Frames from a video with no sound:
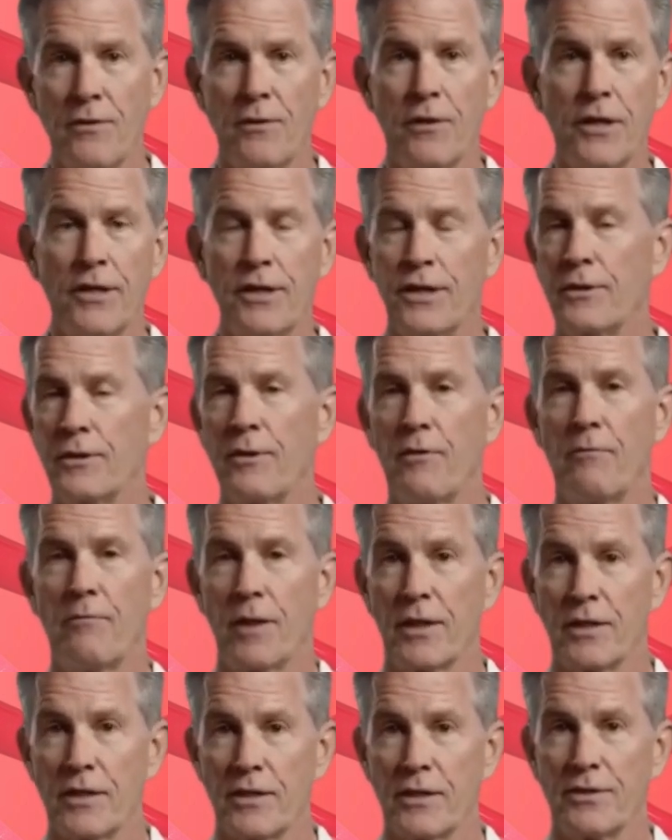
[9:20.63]
slow
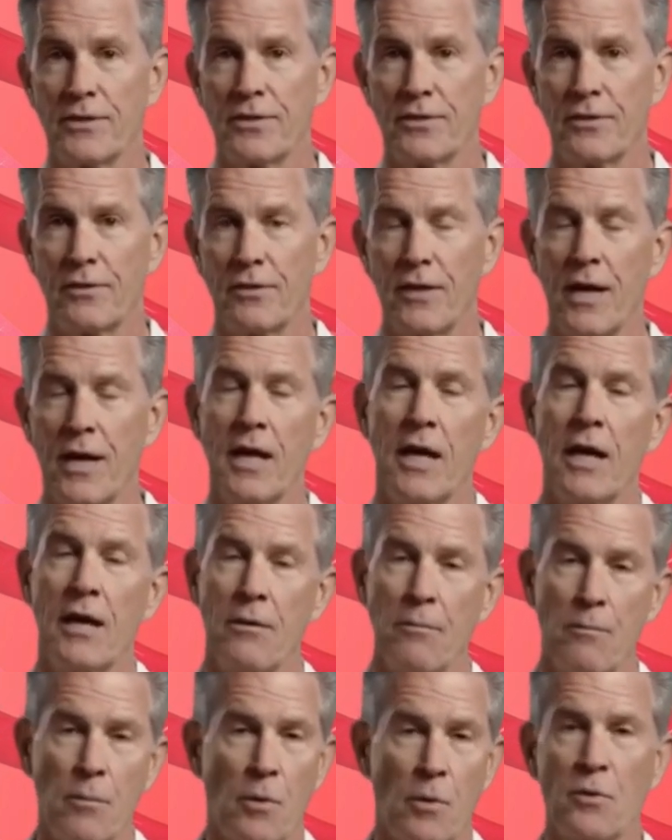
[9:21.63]
wound healing,
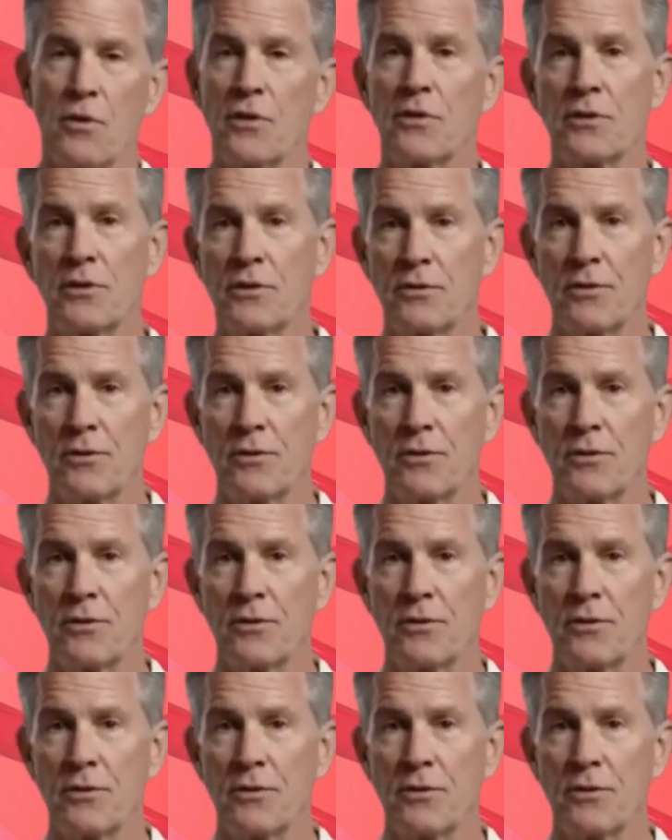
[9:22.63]
and increased